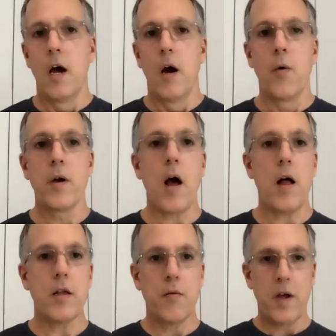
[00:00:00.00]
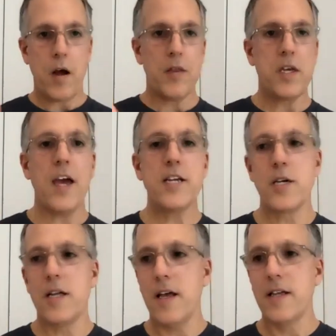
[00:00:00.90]
We called the
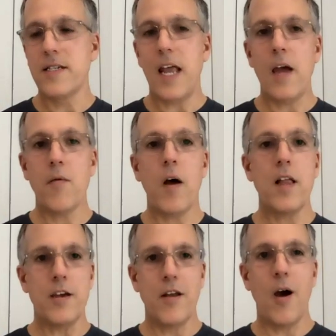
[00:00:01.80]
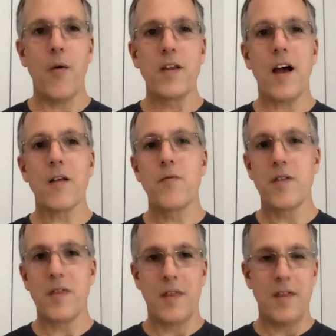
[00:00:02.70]
agent and said, hey, we want to let you know, we talked with
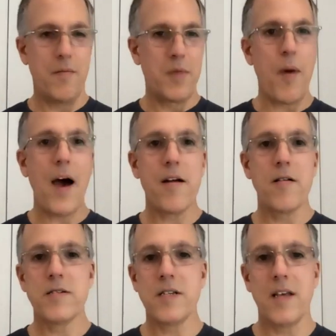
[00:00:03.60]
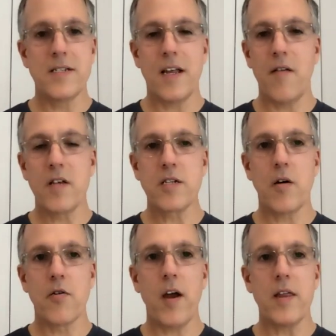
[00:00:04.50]
the buyers, and they said everything's
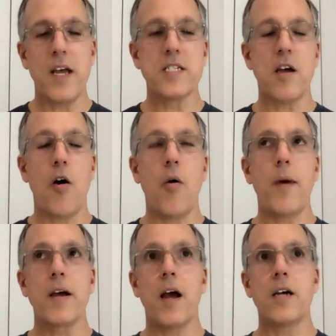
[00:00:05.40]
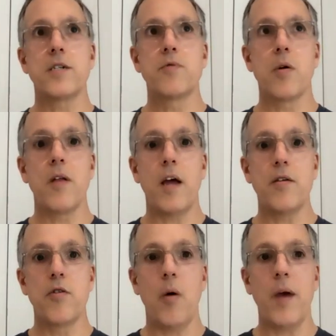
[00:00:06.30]
going great. And the agent said, oh my gosh, I'm so glad
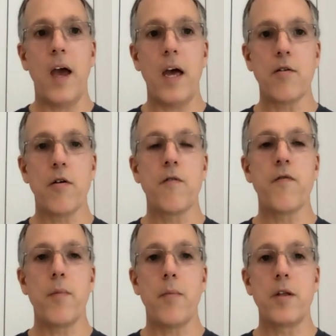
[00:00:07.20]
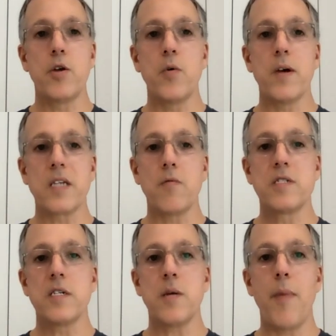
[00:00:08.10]
you told me. I hadn't heard from them in 2 weeks. I was
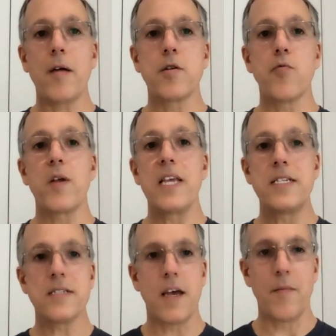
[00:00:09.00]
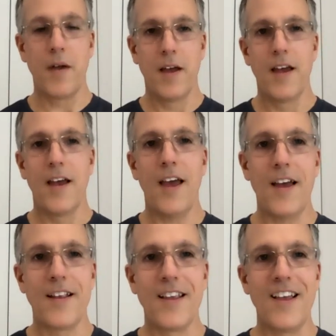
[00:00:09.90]
just about to release them.
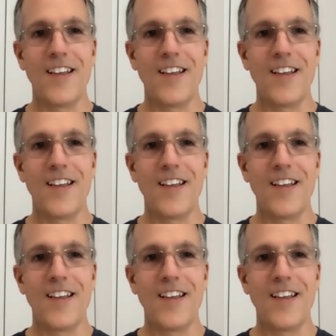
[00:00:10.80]
And